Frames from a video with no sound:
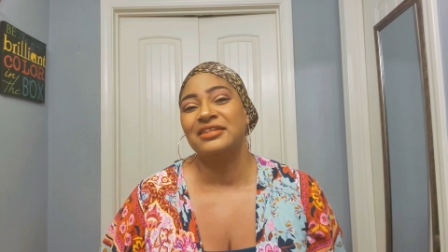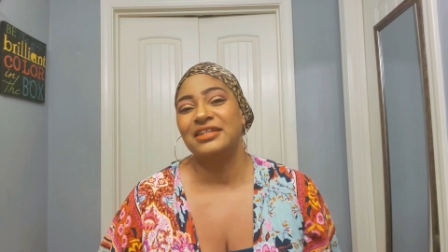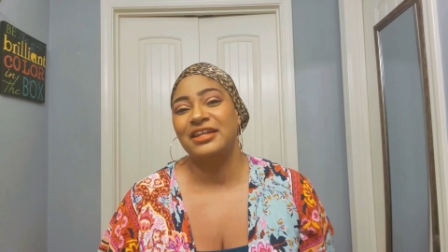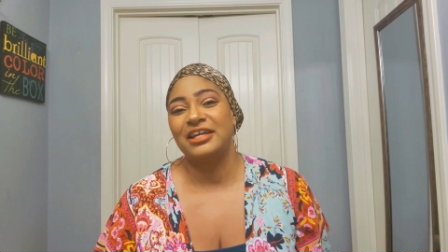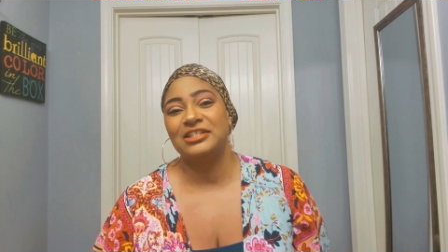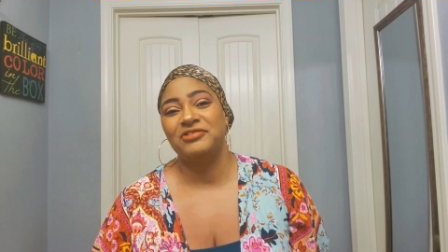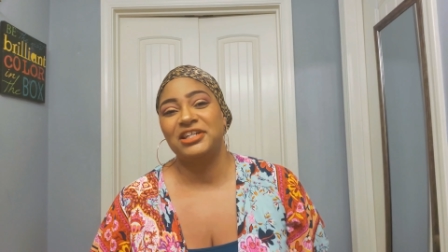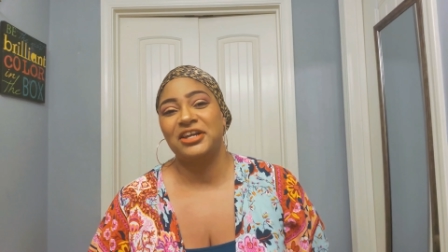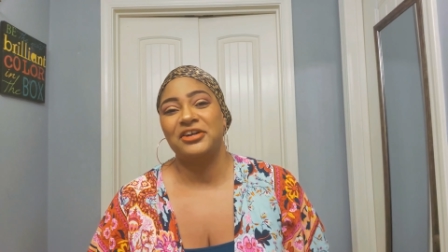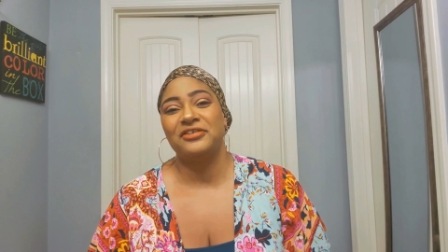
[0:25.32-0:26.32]
Today's
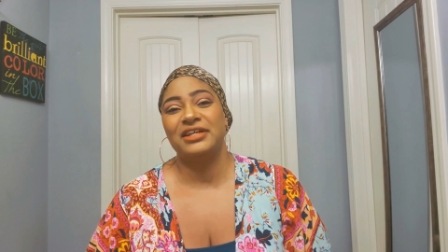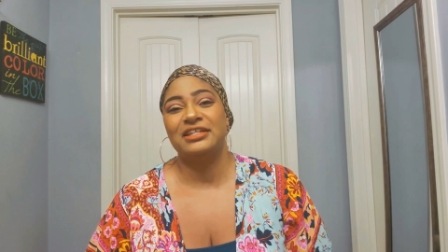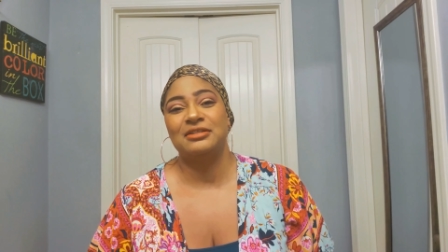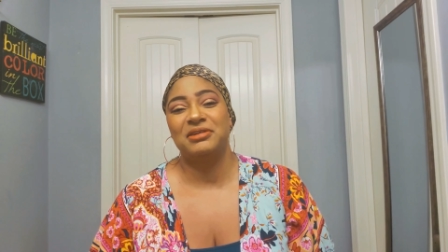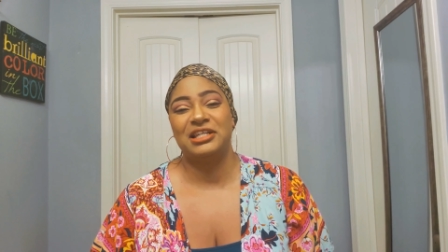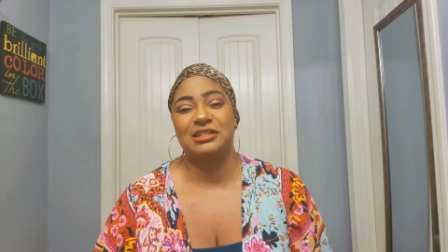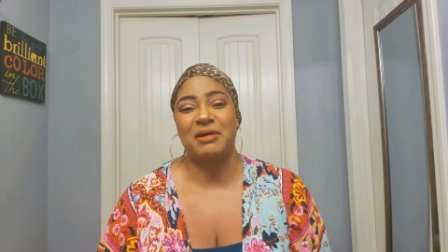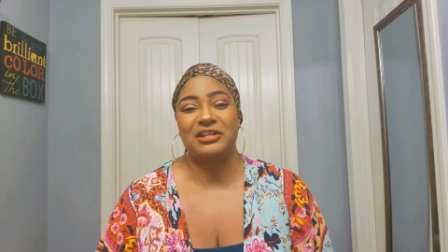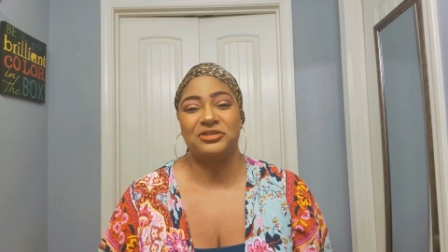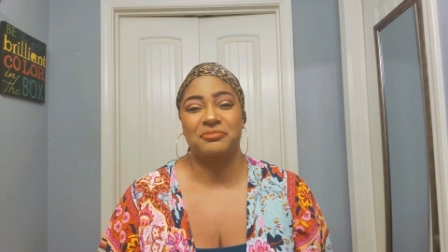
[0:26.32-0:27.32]
video is being
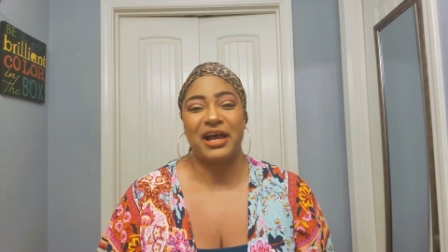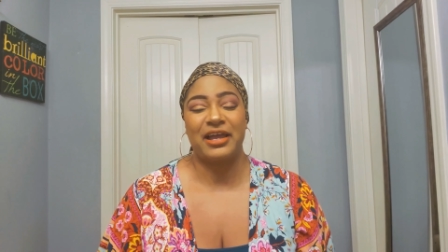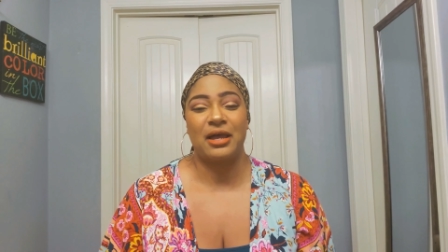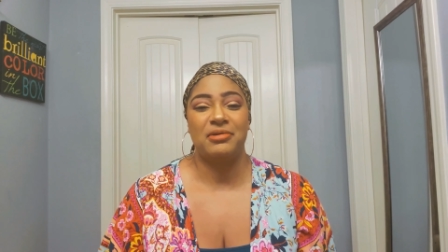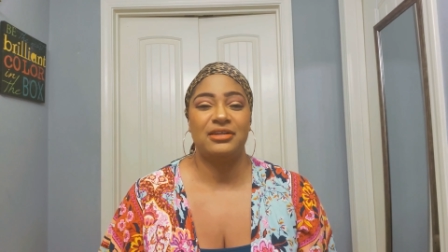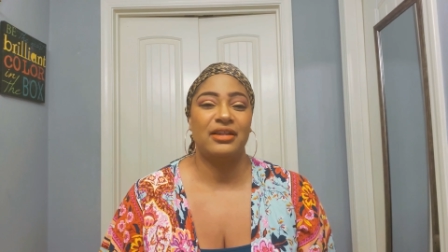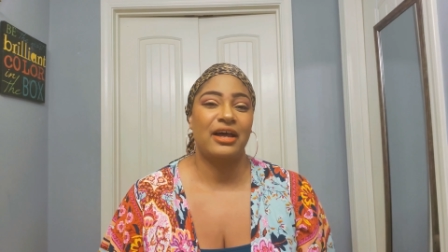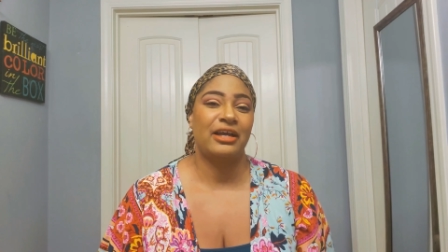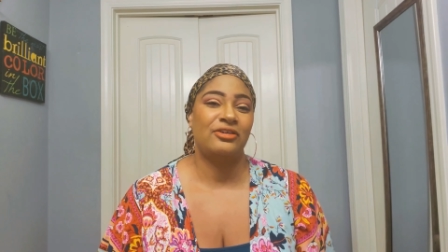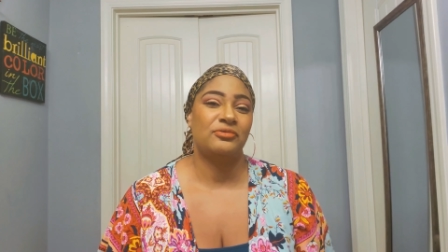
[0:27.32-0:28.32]
sponsored by Ebony
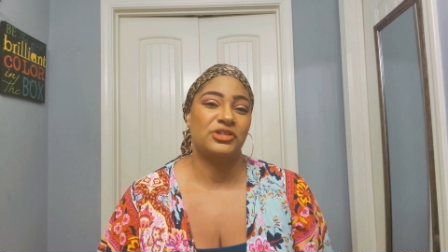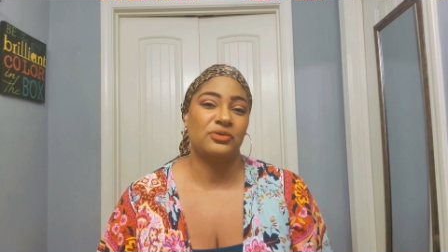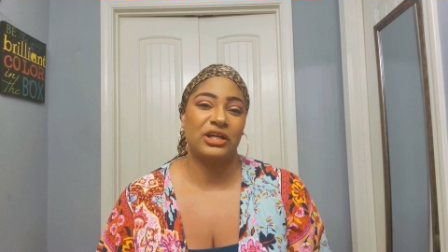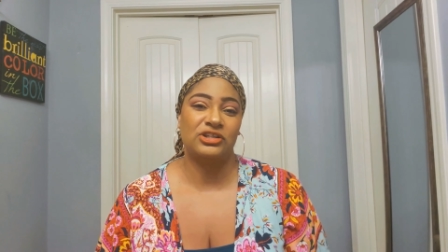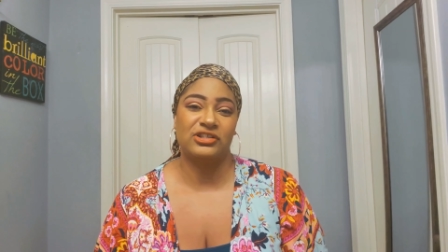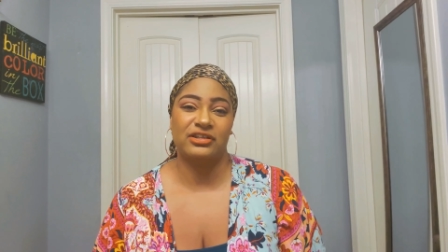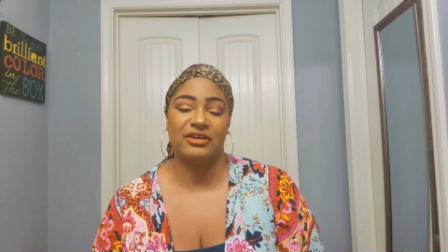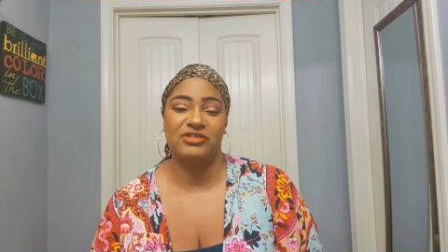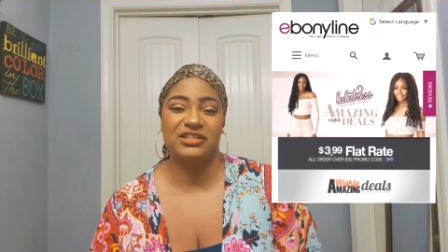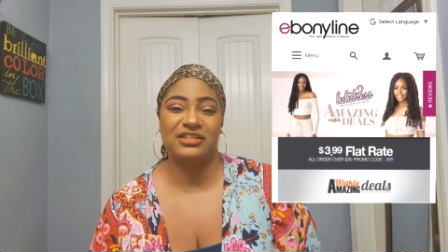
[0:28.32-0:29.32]
Line, who was gracious
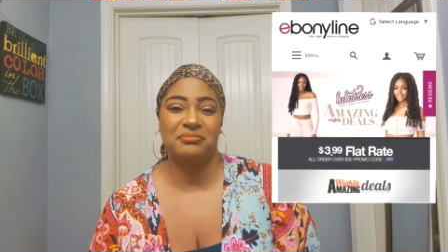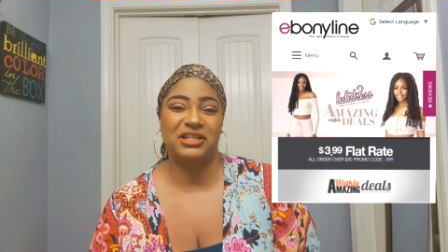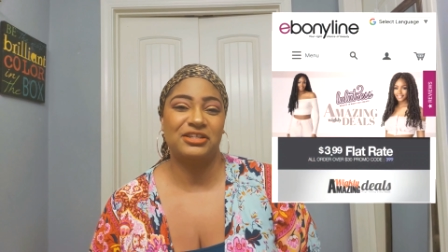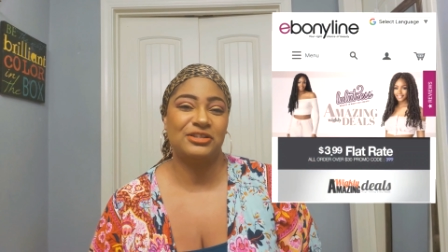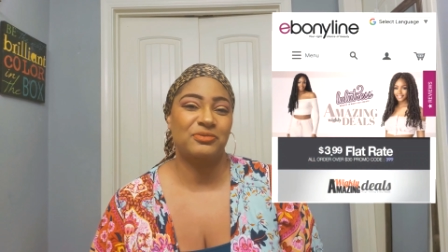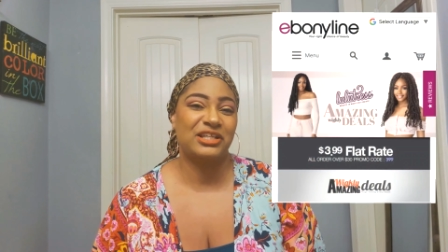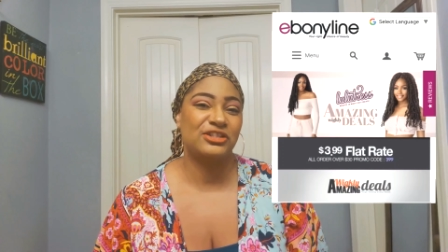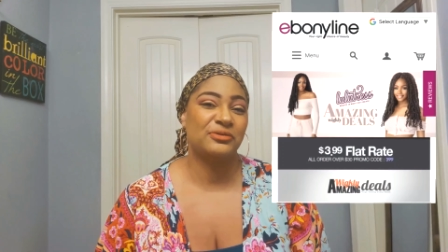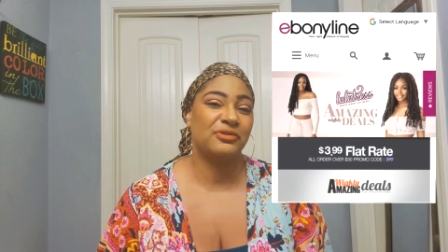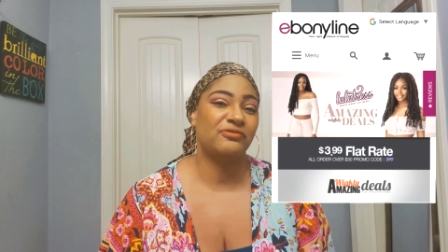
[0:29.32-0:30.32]
enough to send me this wig
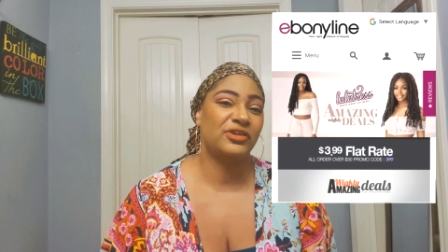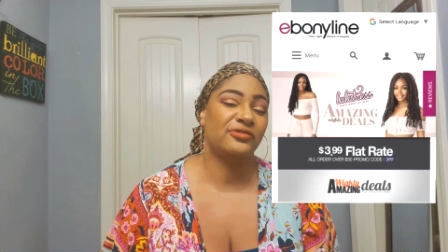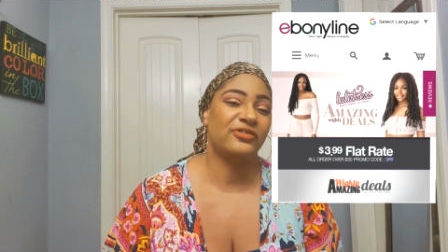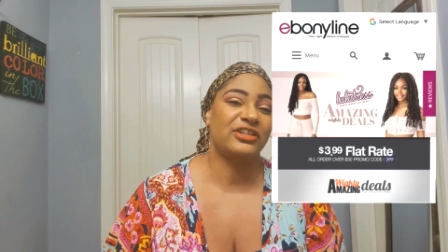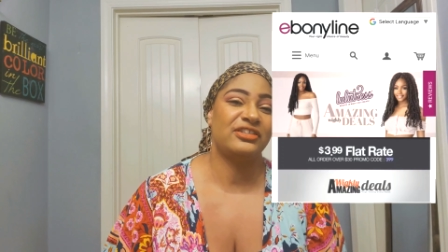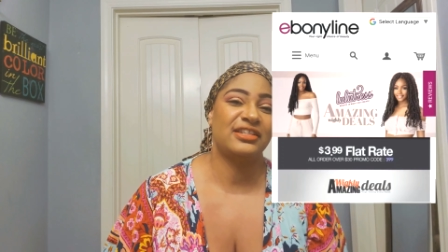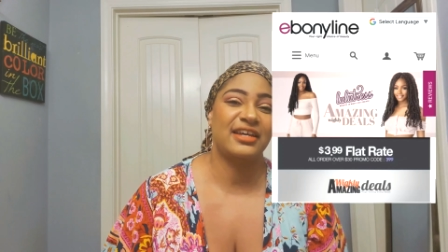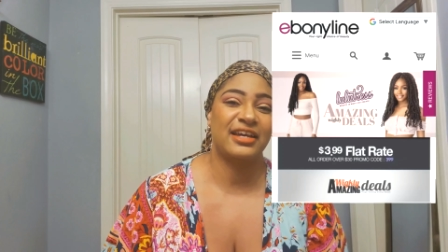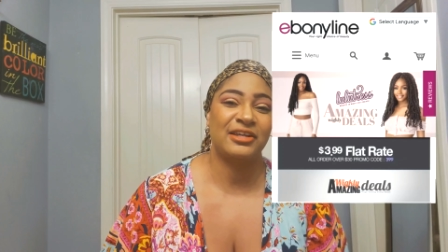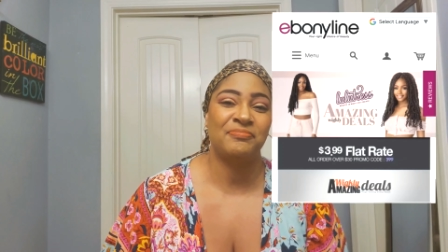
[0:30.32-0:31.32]
to review for you
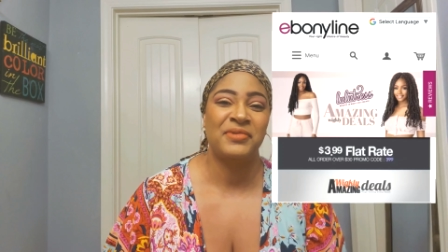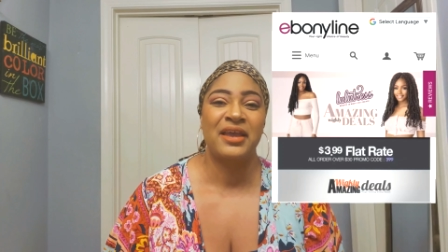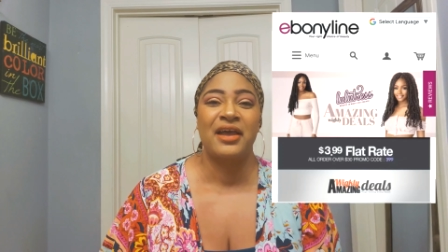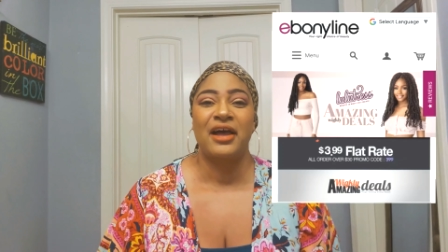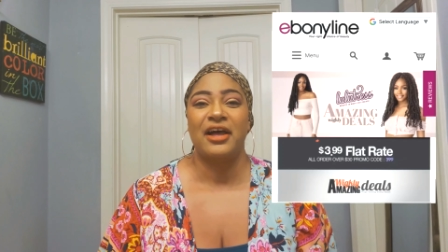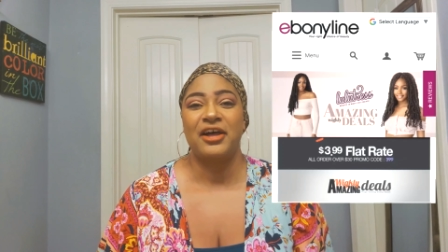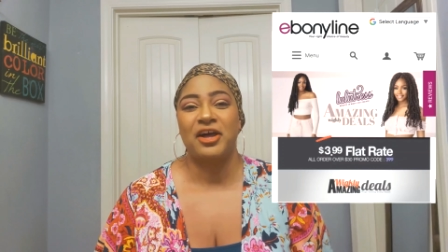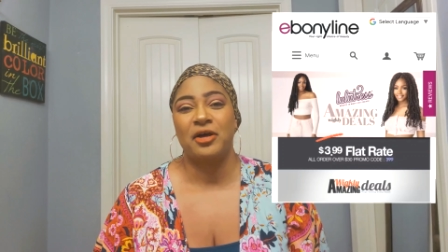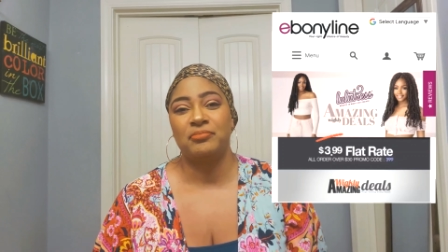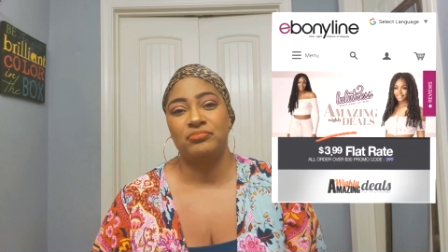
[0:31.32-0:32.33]
today.
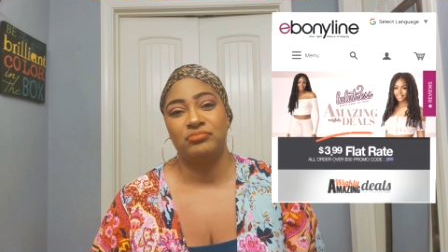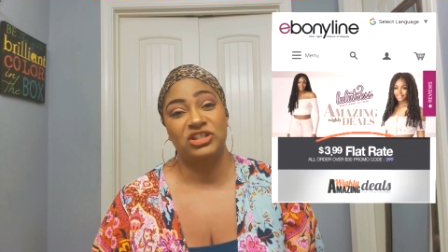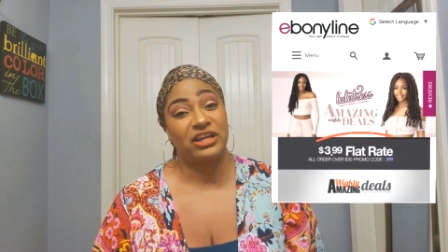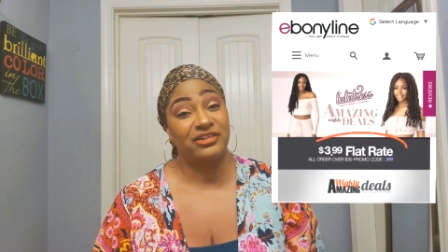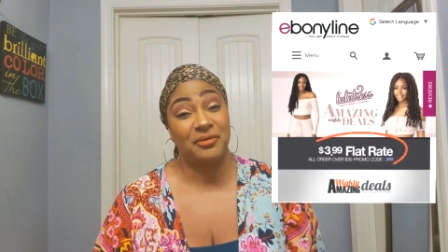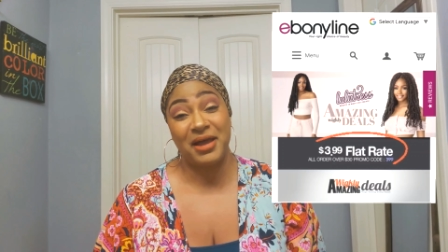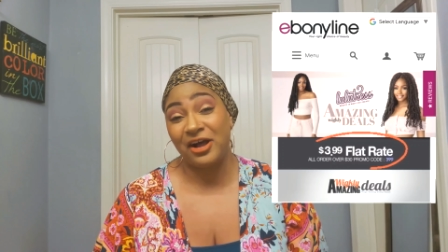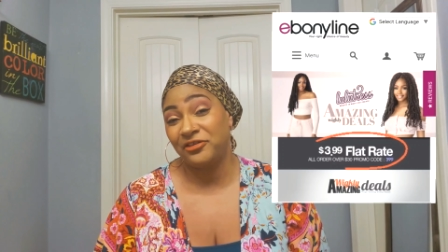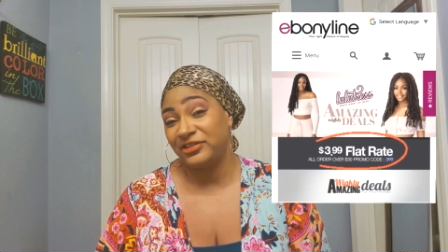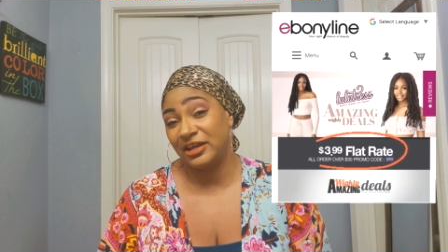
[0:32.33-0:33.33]
Um, check them
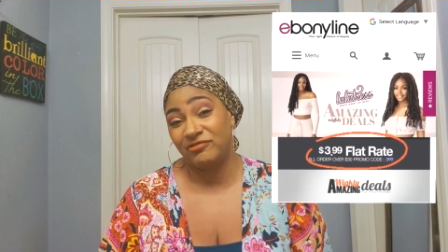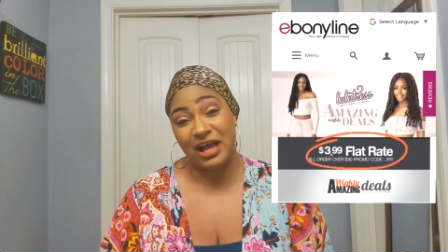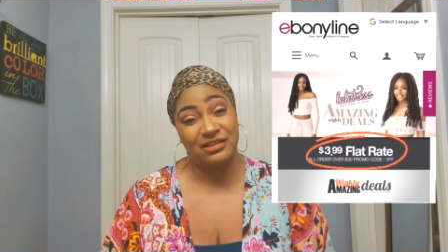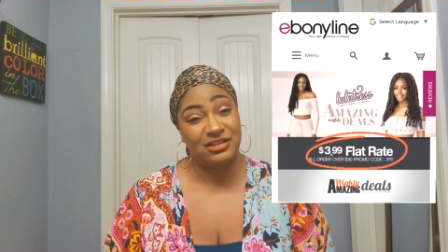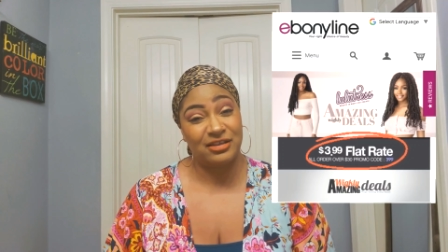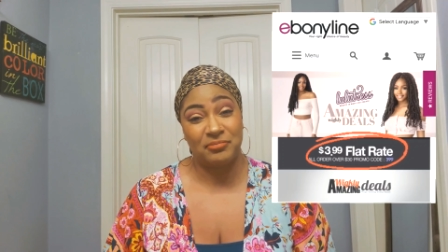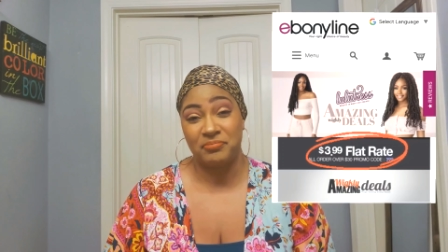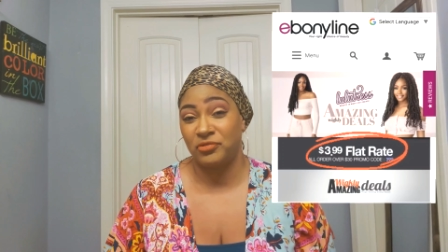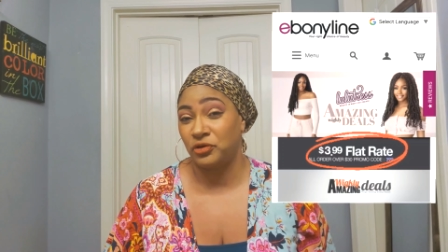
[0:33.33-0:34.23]
out. They've got some